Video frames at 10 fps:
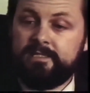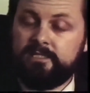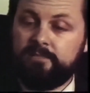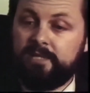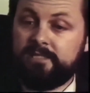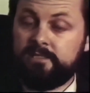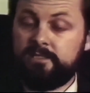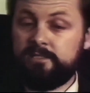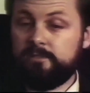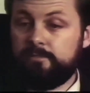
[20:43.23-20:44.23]
some cases
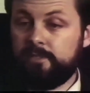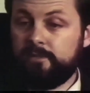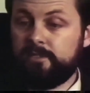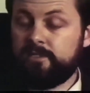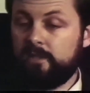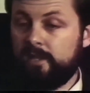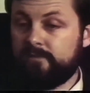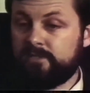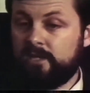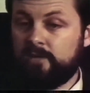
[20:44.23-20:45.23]
disappearance,
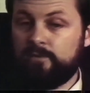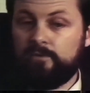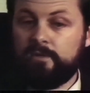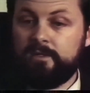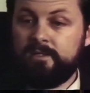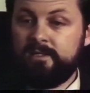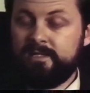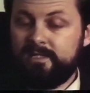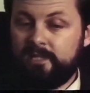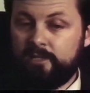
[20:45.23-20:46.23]
livestock were
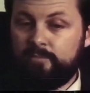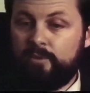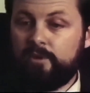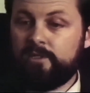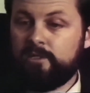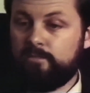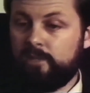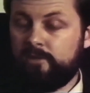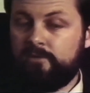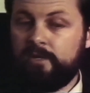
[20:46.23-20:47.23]
cut apart and the
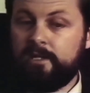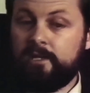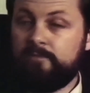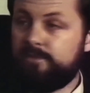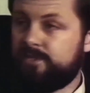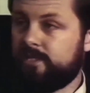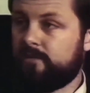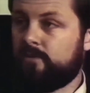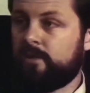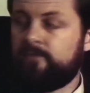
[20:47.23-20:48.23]
blood drained out of them. You see
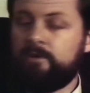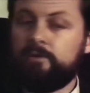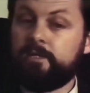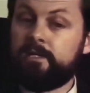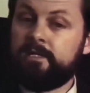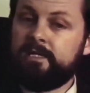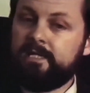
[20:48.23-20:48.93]
it quite frequently now.